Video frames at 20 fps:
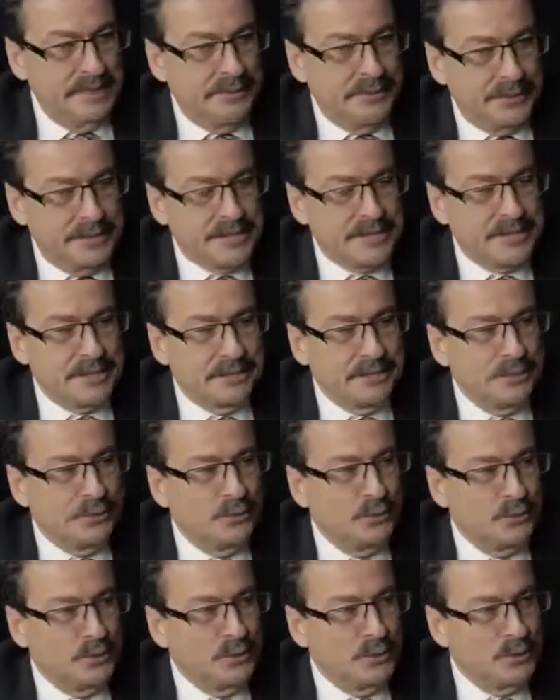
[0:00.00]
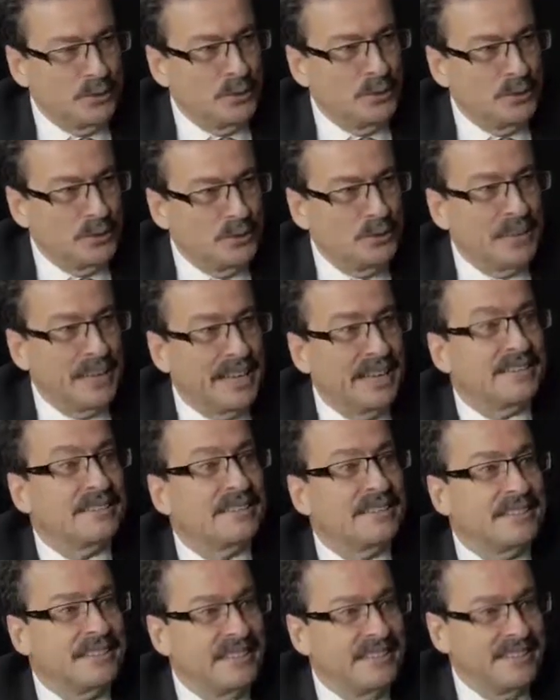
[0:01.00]
friction to
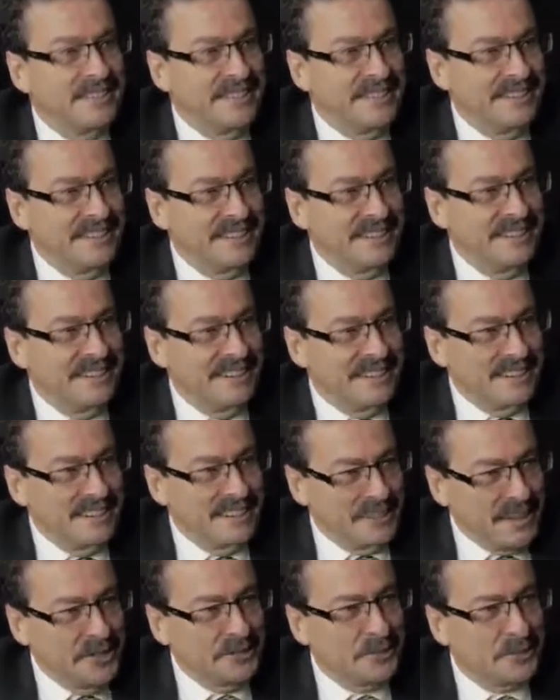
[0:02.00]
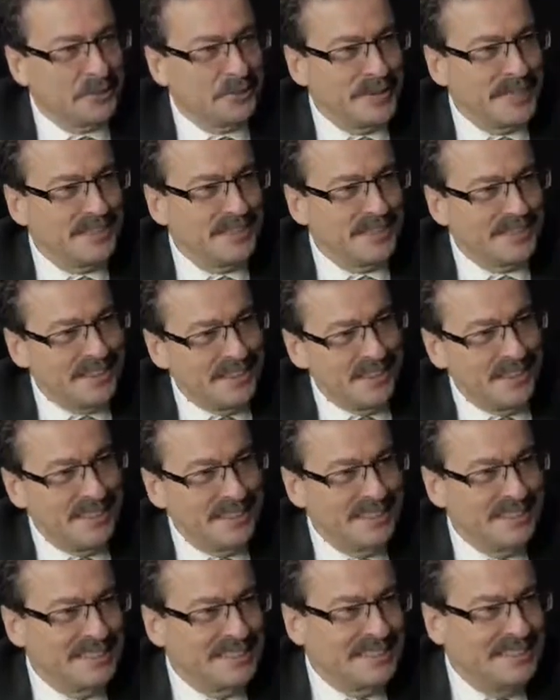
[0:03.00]
get the counterweight and
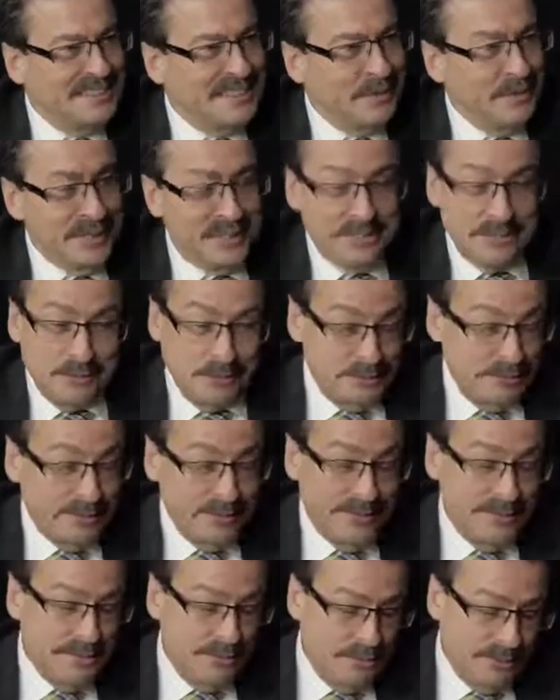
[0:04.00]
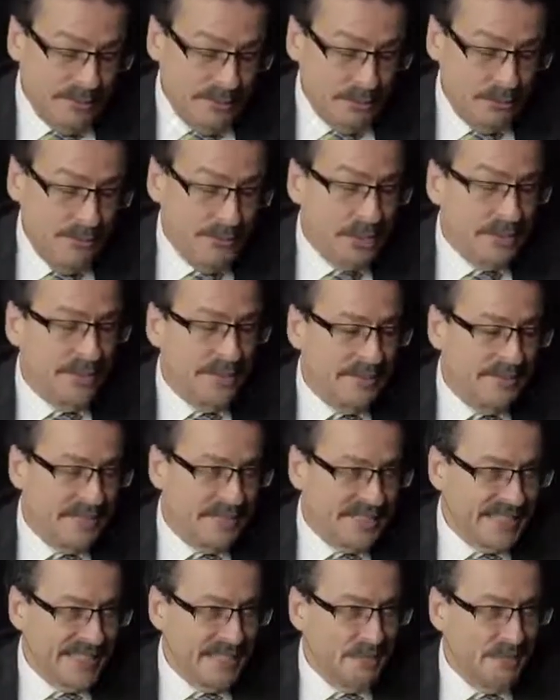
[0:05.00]
car, which do not have
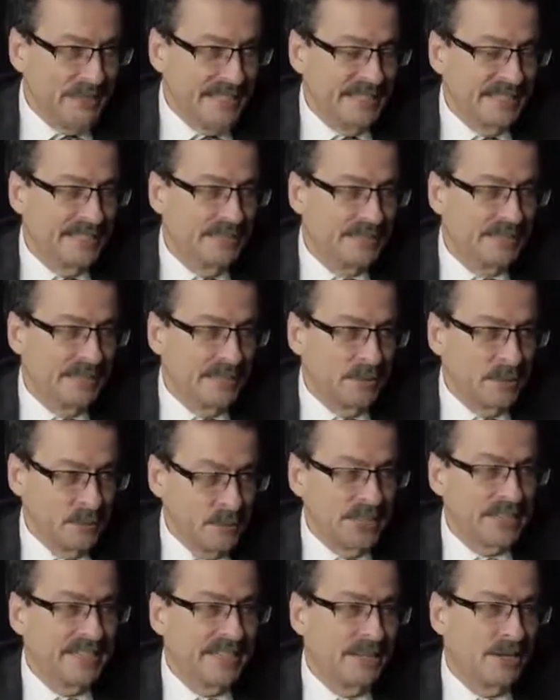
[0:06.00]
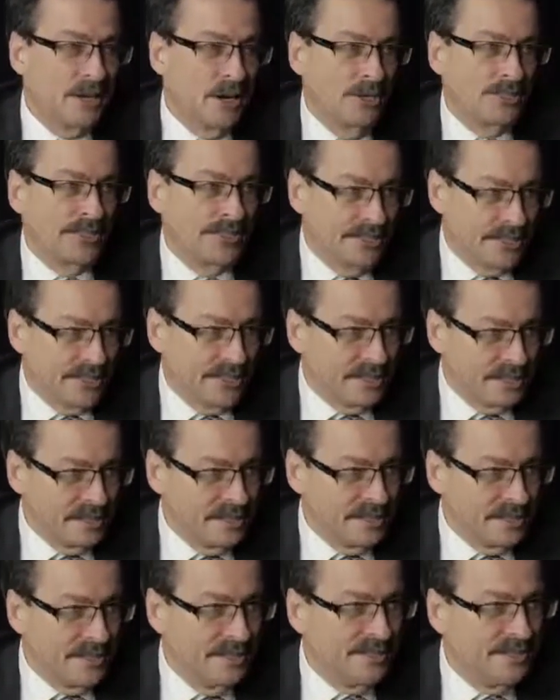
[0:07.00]
the same weight, working on a
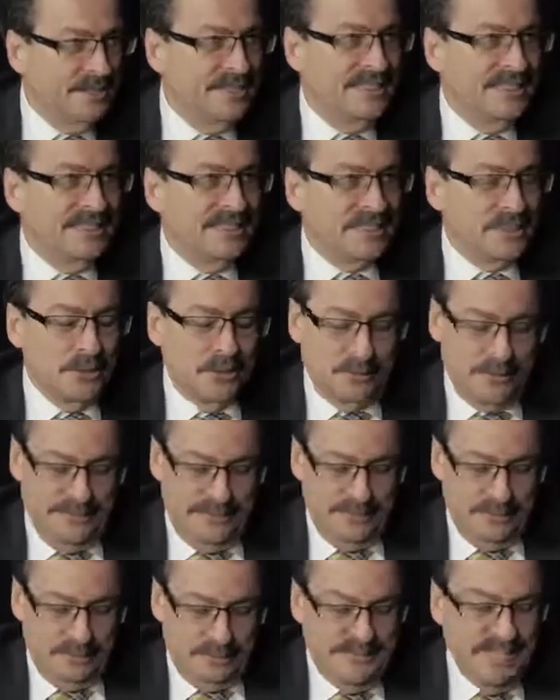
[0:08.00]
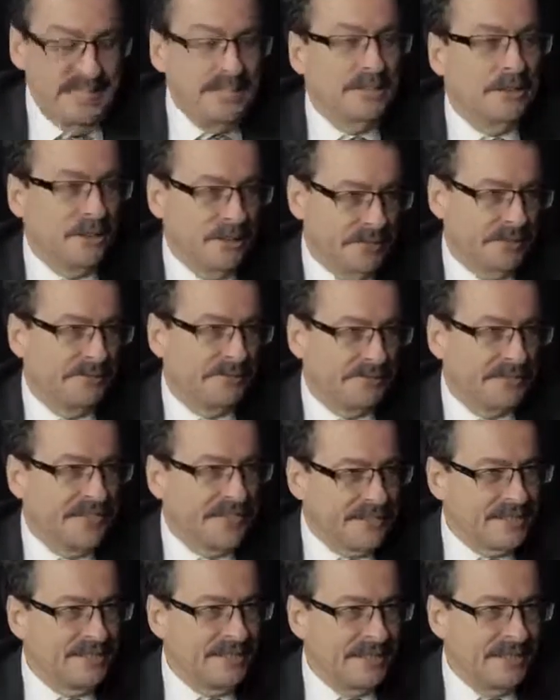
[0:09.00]
traction shift. So we need a lot of
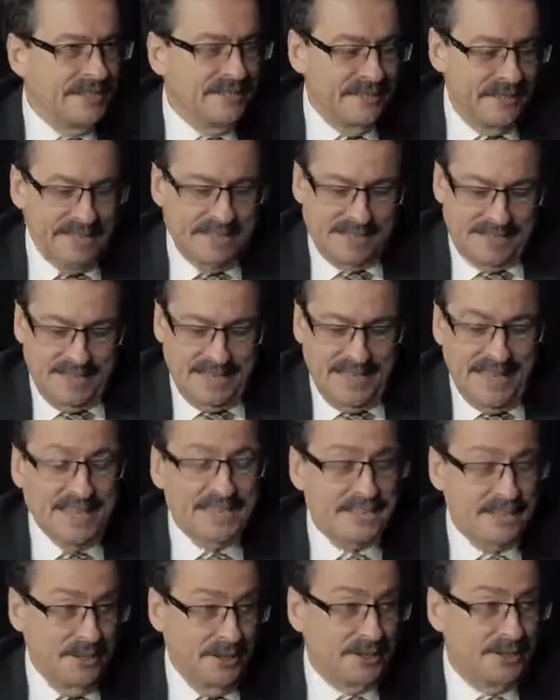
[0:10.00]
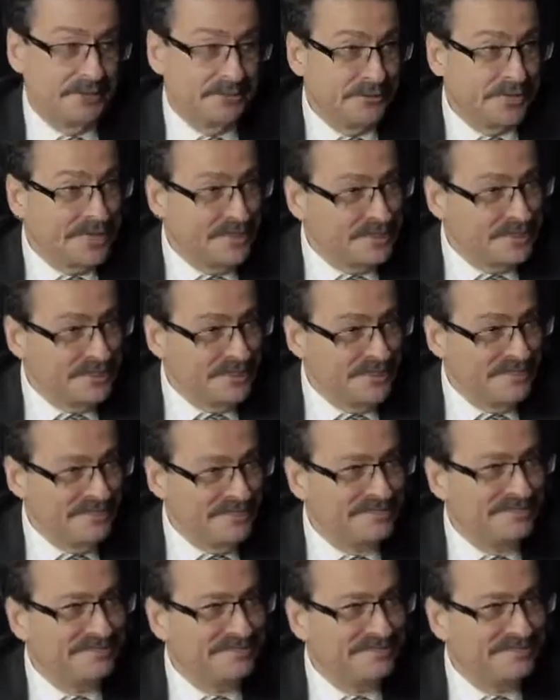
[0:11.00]
friction, and this has a lot of friction.